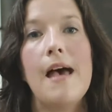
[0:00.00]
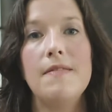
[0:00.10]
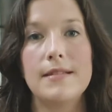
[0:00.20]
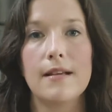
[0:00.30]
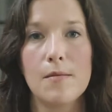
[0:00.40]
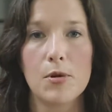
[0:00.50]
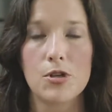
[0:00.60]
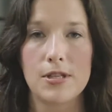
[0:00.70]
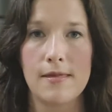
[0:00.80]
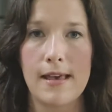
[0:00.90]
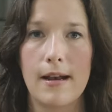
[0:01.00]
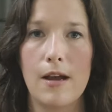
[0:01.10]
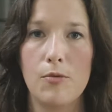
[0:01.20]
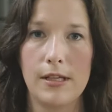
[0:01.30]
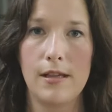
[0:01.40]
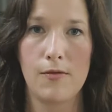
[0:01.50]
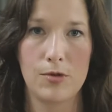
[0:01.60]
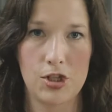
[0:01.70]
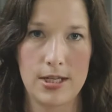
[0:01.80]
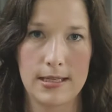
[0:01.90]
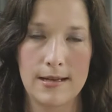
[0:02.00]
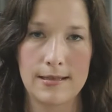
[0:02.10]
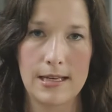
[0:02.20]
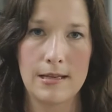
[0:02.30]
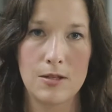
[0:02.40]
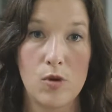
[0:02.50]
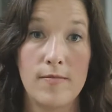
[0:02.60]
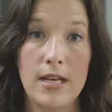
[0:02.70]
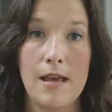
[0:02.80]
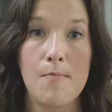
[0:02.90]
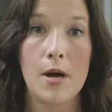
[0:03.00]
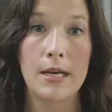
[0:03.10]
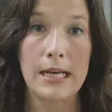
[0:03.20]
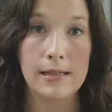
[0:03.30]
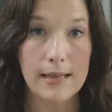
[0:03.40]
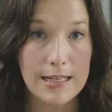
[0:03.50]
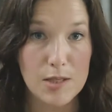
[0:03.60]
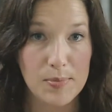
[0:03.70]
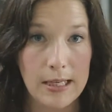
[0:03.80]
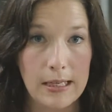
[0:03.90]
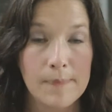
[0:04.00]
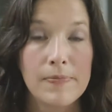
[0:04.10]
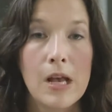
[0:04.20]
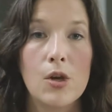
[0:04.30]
And the second person that I really love what she says is a woman named Bonnie Gillespie,